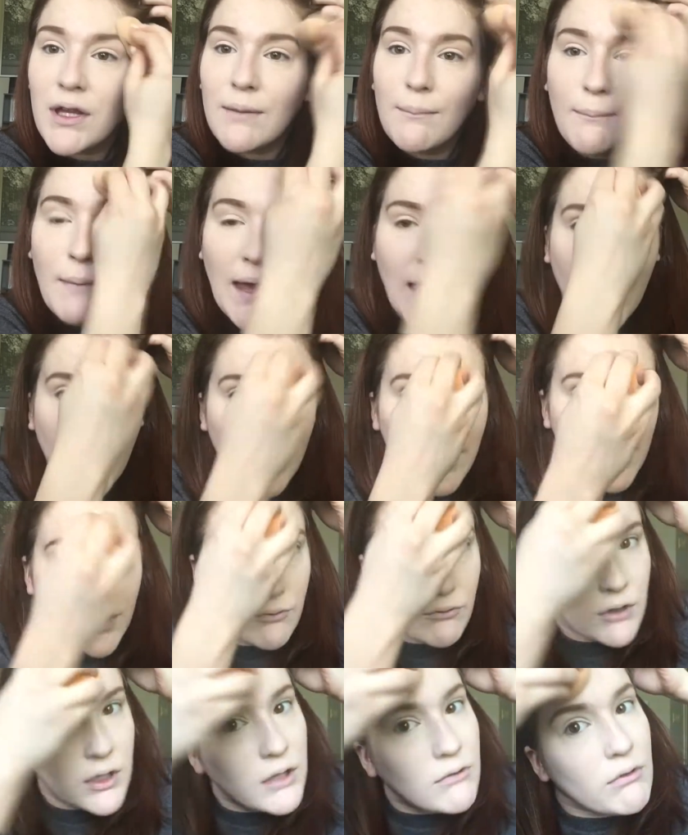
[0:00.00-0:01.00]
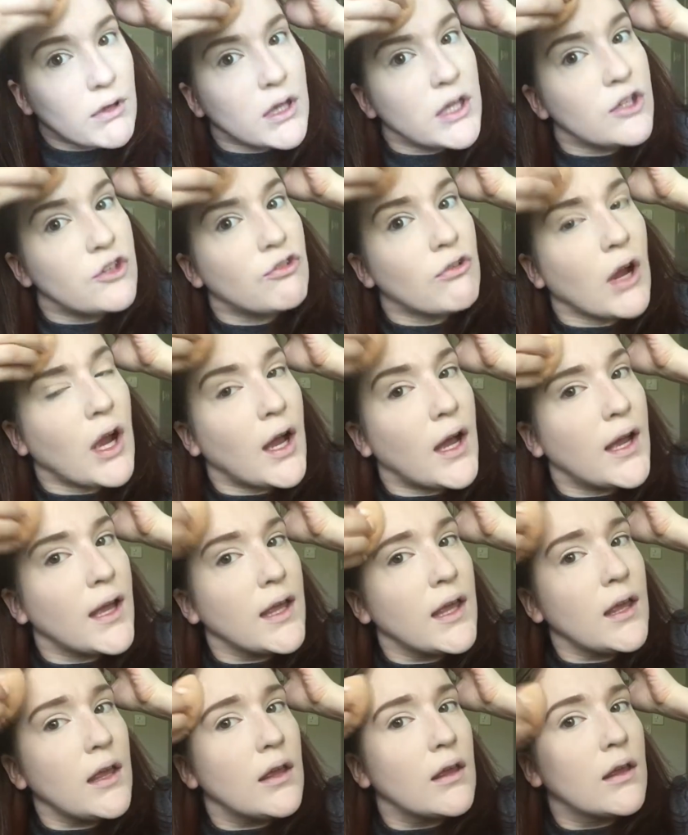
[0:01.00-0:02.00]
matte and really, really
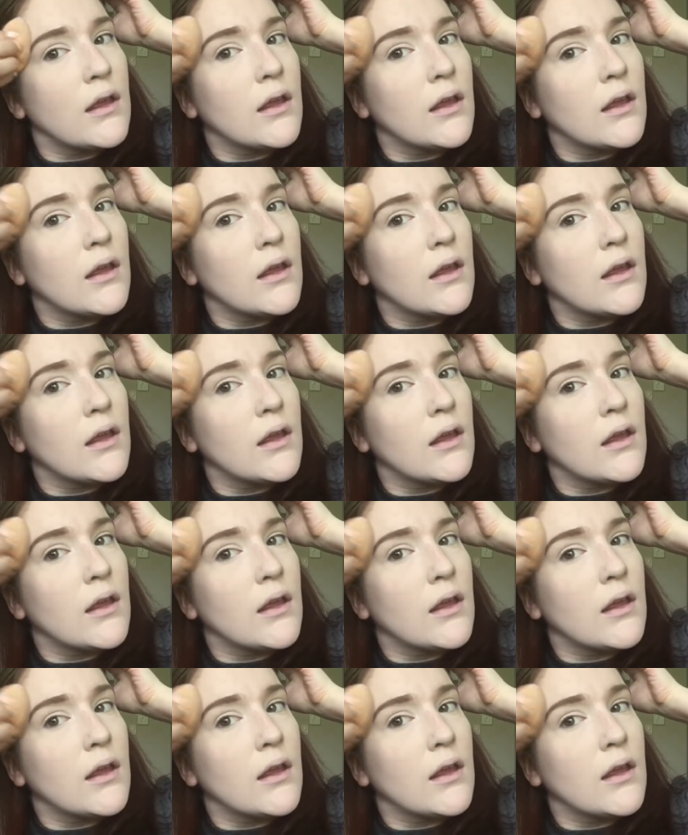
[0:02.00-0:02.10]
dry.